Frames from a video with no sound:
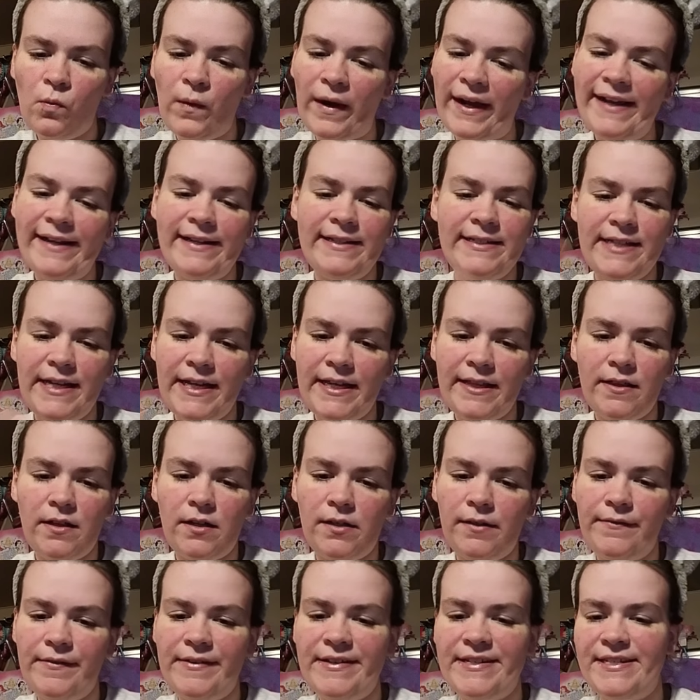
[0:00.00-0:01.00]
white teeth,
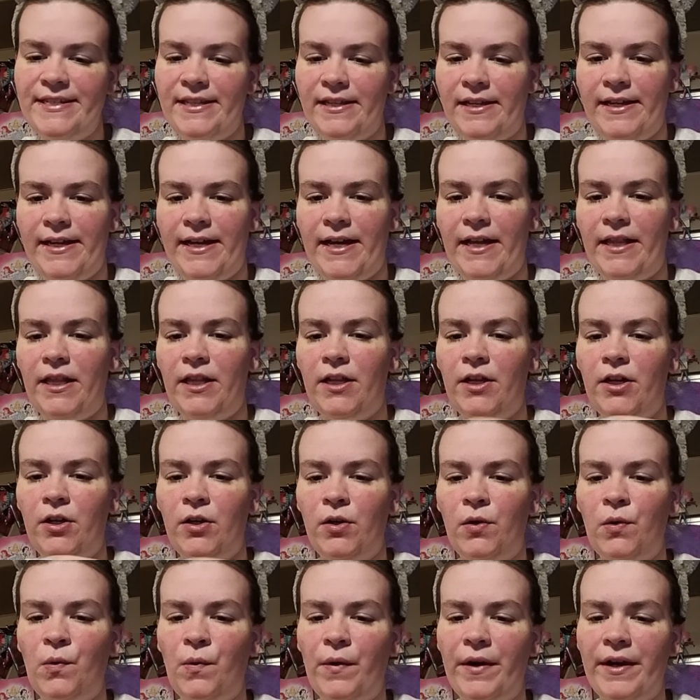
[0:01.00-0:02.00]
obviously
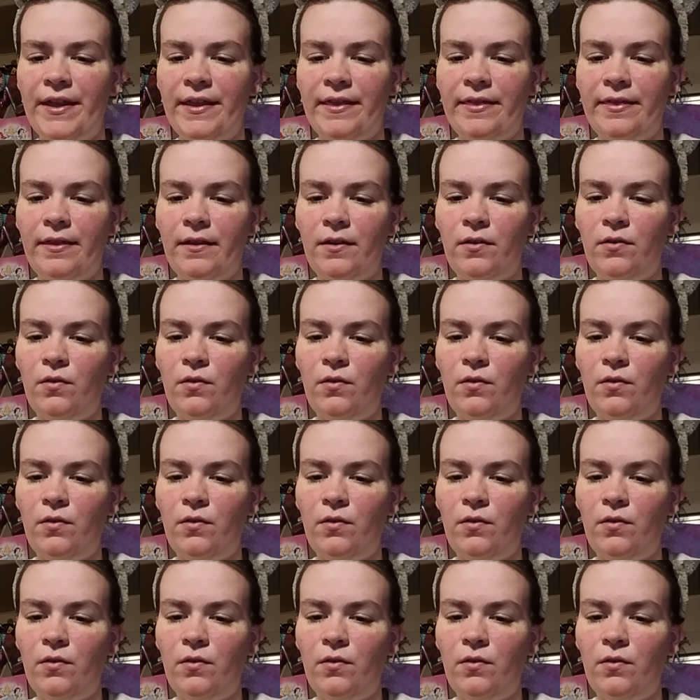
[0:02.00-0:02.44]
yellow with